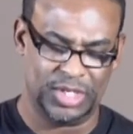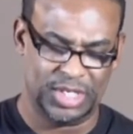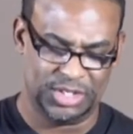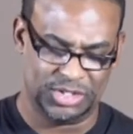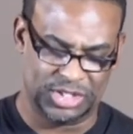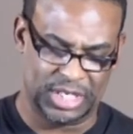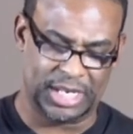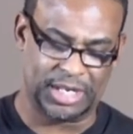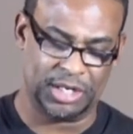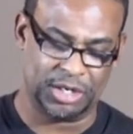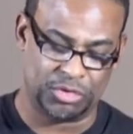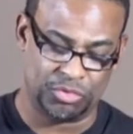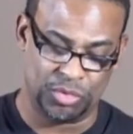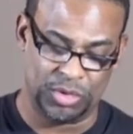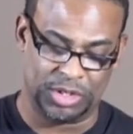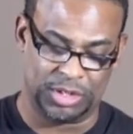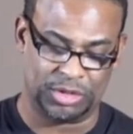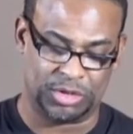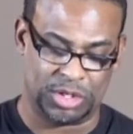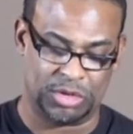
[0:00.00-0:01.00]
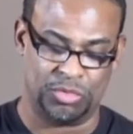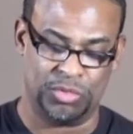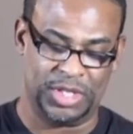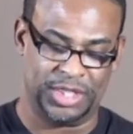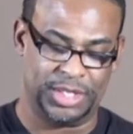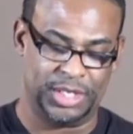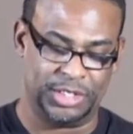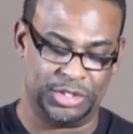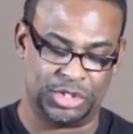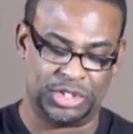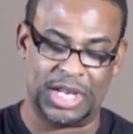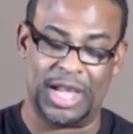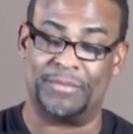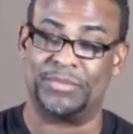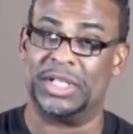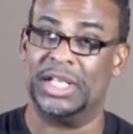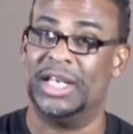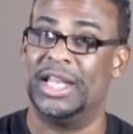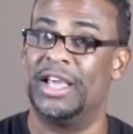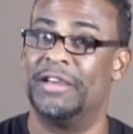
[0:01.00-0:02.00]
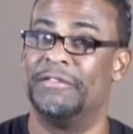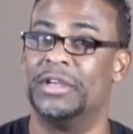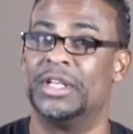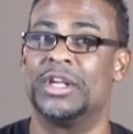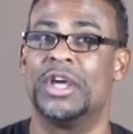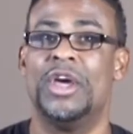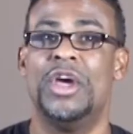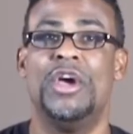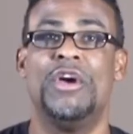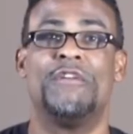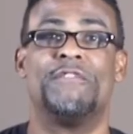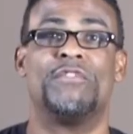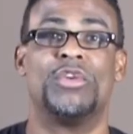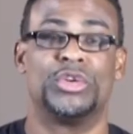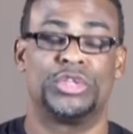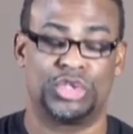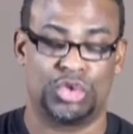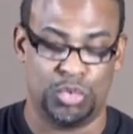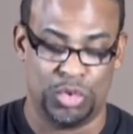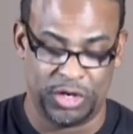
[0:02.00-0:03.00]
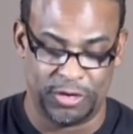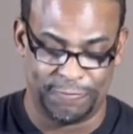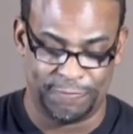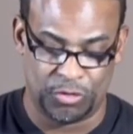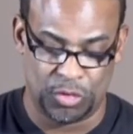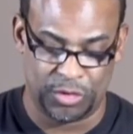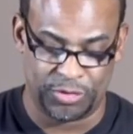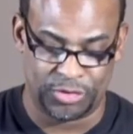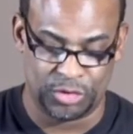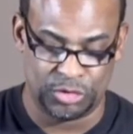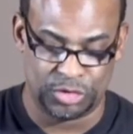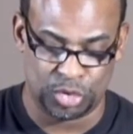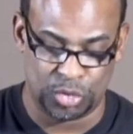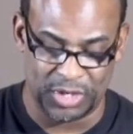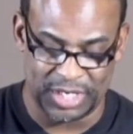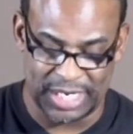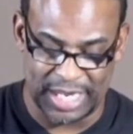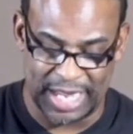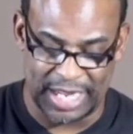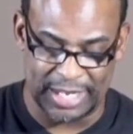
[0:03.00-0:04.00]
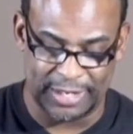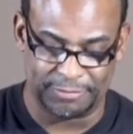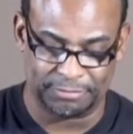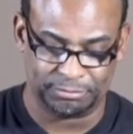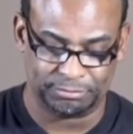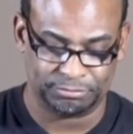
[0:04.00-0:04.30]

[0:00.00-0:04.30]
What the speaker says: 2 Corinthians chapter 11, verse 24 through 28.